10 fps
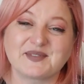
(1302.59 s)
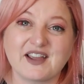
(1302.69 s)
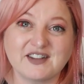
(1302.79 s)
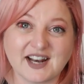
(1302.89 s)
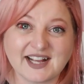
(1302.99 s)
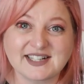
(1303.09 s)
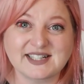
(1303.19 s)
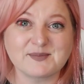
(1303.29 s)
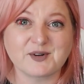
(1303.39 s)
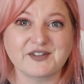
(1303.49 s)
If you'd like to
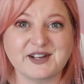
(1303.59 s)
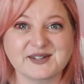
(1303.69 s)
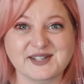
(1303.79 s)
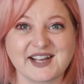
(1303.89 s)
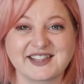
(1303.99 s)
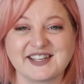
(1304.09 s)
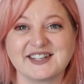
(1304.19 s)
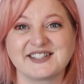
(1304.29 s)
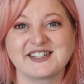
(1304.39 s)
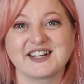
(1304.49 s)
see more videos like
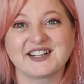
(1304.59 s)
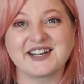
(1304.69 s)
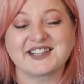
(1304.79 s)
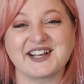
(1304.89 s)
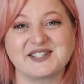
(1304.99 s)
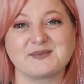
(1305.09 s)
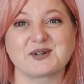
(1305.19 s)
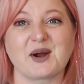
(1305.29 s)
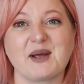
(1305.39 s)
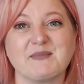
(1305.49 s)
this, click that
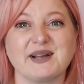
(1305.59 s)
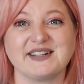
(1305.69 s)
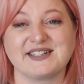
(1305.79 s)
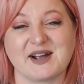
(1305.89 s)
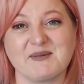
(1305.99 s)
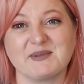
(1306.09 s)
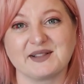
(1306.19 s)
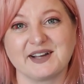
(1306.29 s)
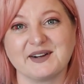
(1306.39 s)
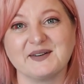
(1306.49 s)
subscribe button down
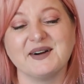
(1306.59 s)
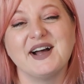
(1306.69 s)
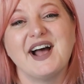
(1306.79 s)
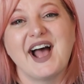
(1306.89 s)
below.